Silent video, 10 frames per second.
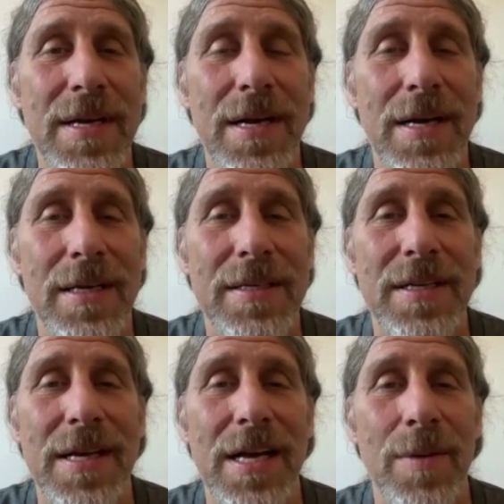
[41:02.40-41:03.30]

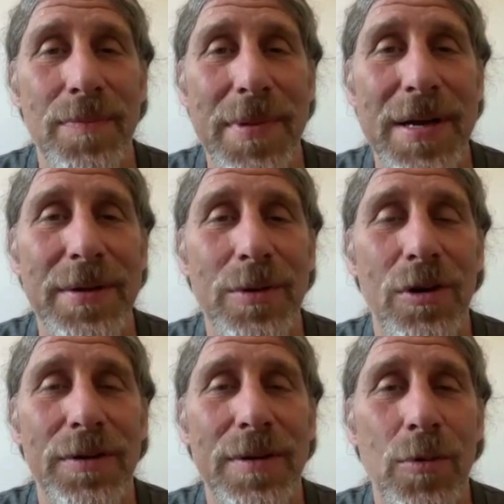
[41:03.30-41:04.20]
to help make the
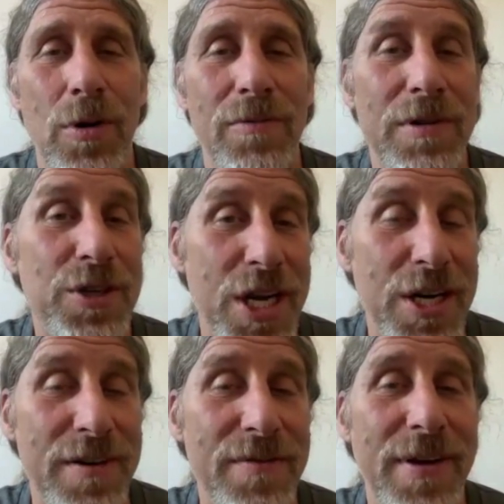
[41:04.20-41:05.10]
world a more
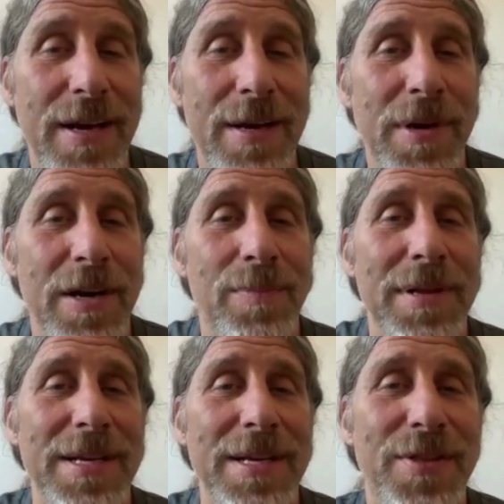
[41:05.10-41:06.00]
regenerative and better
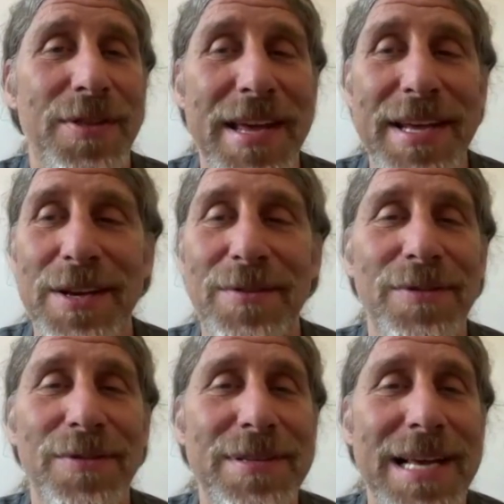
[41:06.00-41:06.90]
place. So thank you
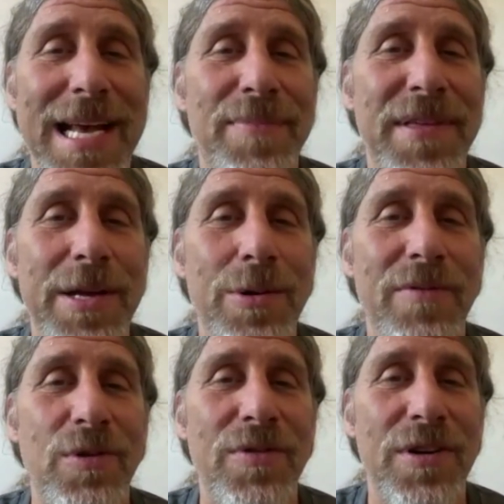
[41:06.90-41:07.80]
for your time. Thank you,
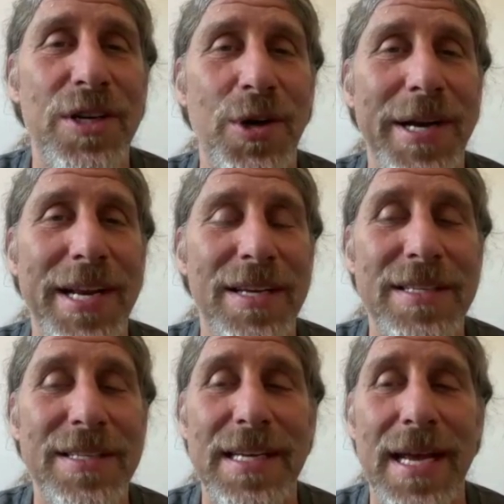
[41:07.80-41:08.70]
everyone, for joining
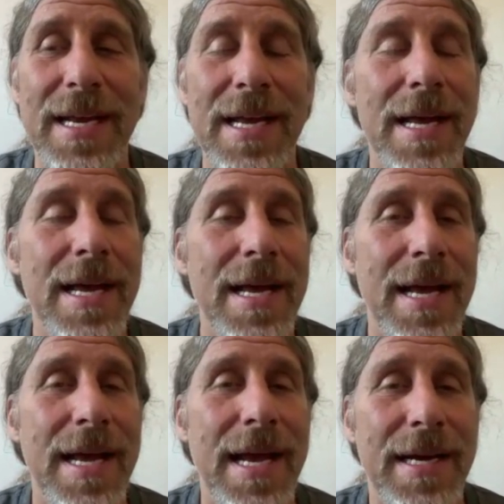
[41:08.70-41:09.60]
us today.
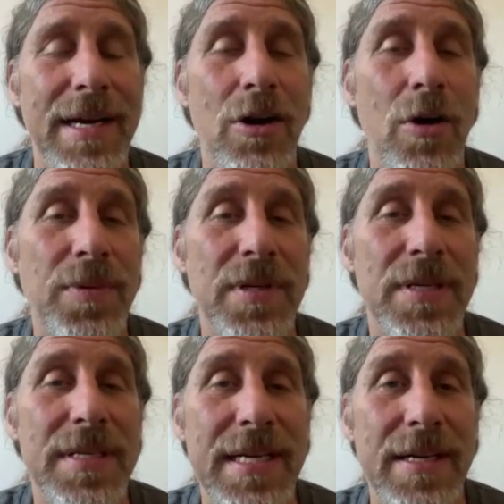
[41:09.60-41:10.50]
And I hope to
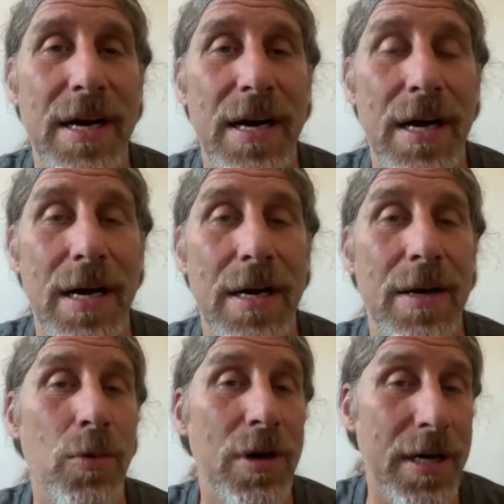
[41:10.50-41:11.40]
see,
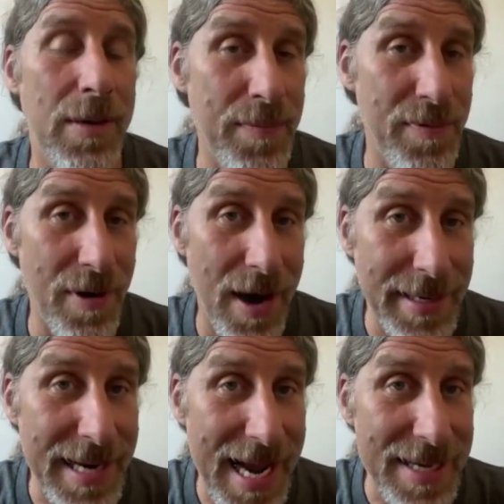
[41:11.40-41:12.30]
we're going to be
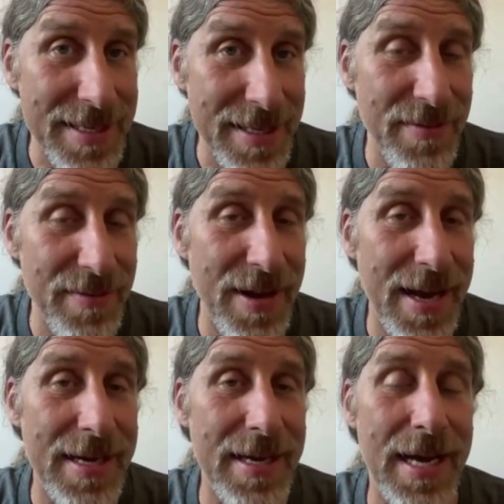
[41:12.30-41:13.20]
broadcasting the
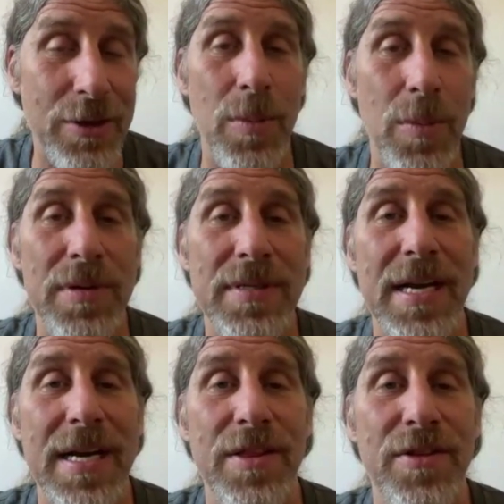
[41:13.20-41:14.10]
event October
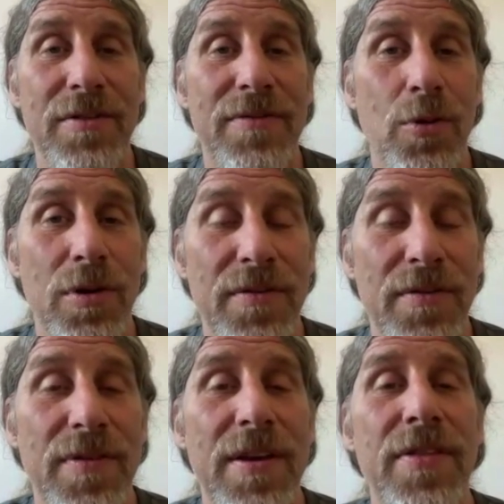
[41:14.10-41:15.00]
2nd, 3rd, 4th,
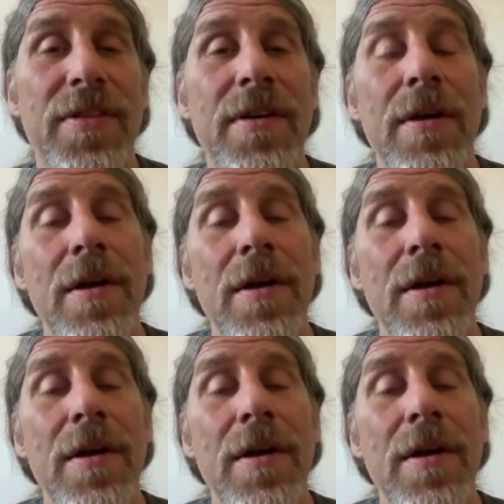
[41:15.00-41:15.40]
and 5th.